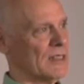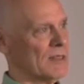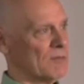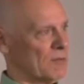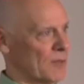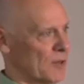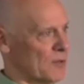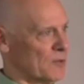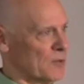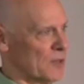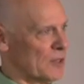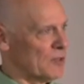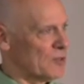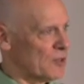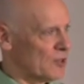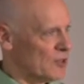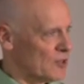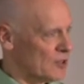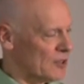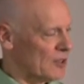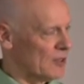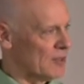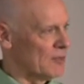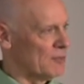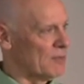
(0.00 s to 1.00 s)
What's
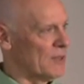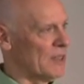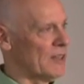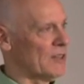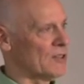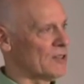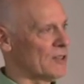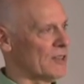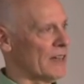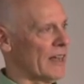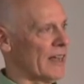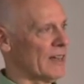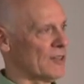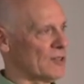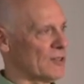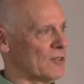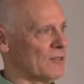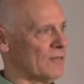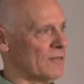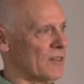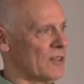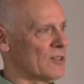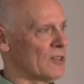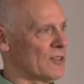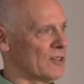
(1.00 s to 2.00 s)
interesting to me as an
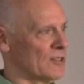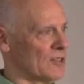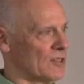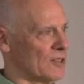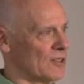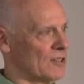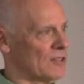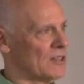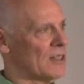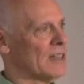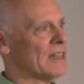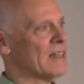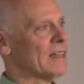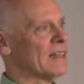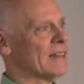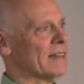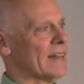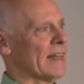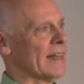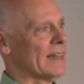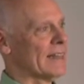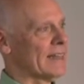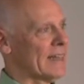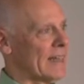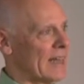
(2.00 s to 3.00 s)
astrophysicist,
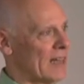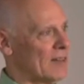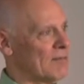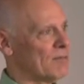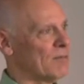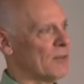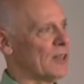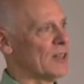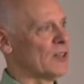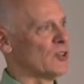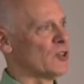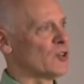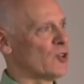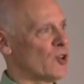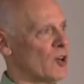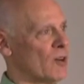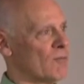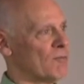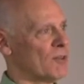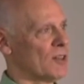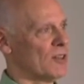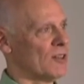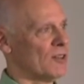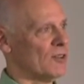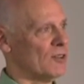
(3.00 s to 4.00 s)
they can be
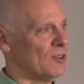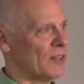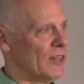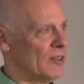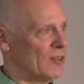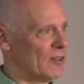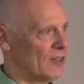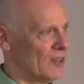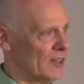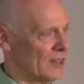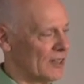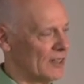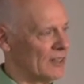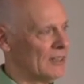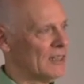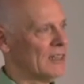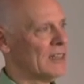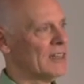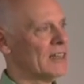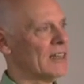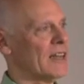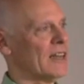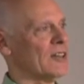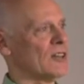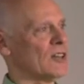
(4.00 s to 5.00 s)
interpreted literally
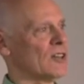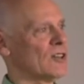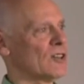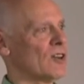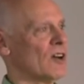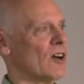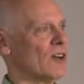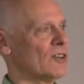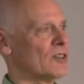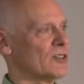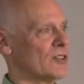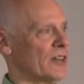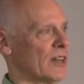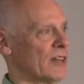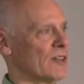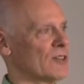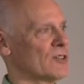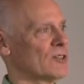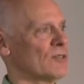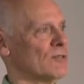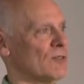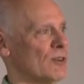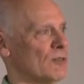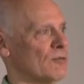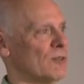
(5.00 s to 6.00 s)
in the
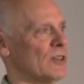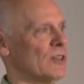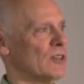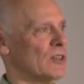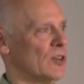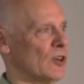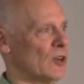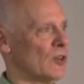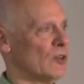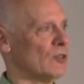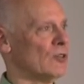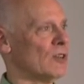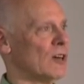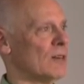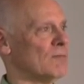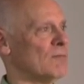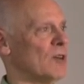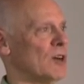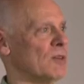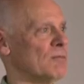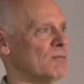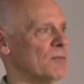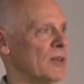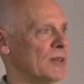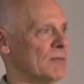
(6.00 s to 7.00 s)
context of what we know
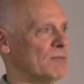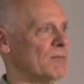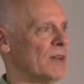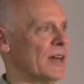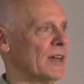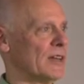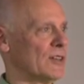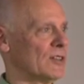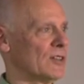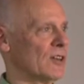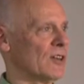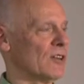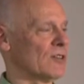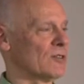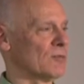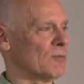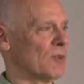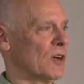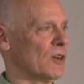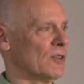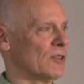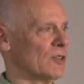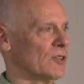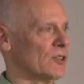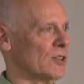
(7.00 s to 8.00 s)
about Big Bang
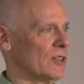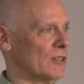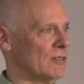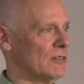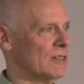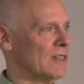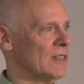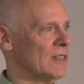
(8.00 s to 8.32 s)
cosmology.